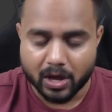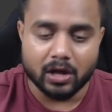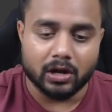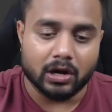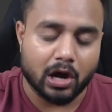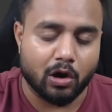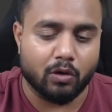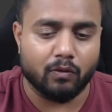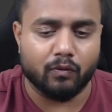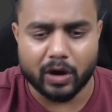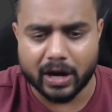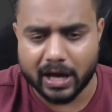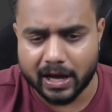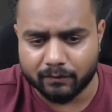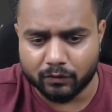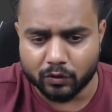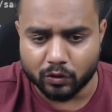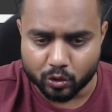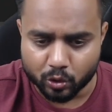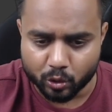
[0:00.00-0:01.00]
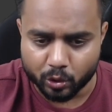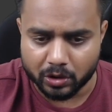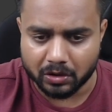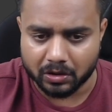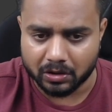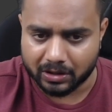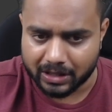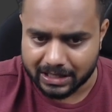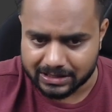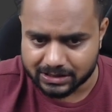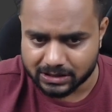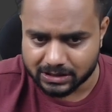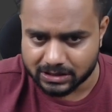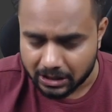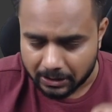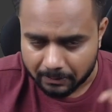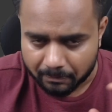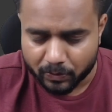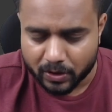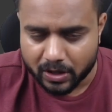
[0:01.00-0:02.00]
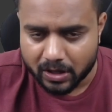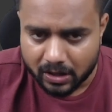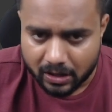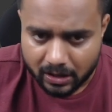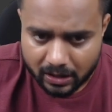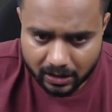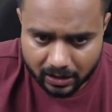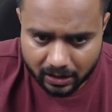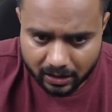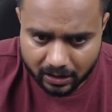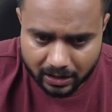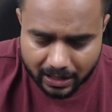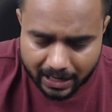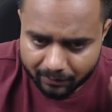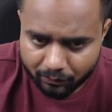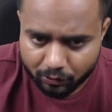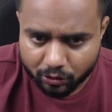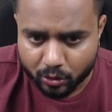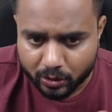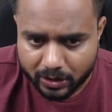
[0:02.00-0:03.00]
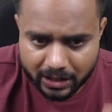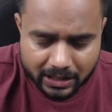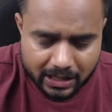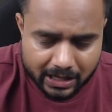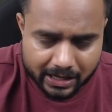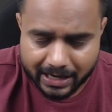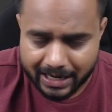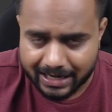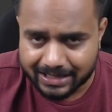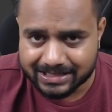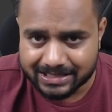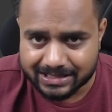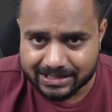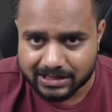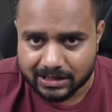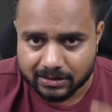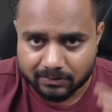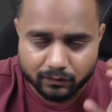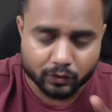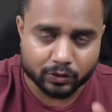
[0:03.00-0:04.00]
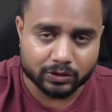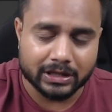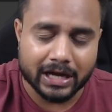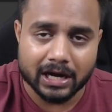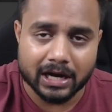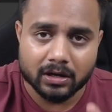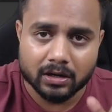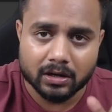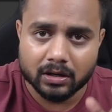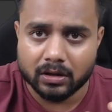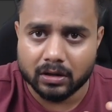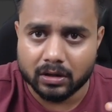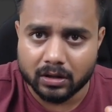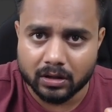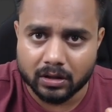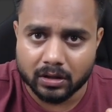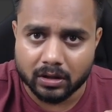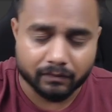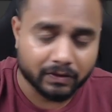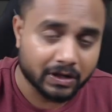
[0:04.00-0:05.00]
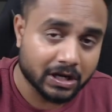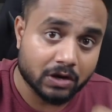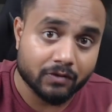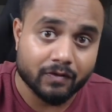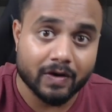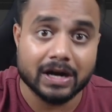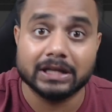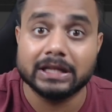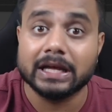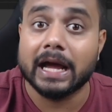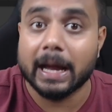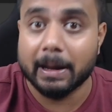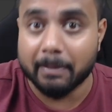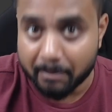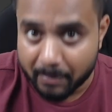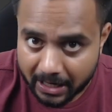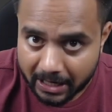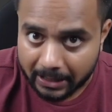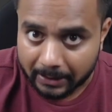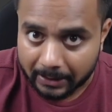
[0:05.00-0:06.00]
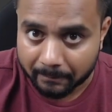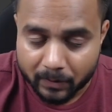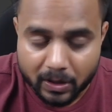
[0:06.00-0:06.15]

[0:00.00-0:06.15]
Now what I have to do here, guys, see, I want to create a RAG system. For that we require the embedding.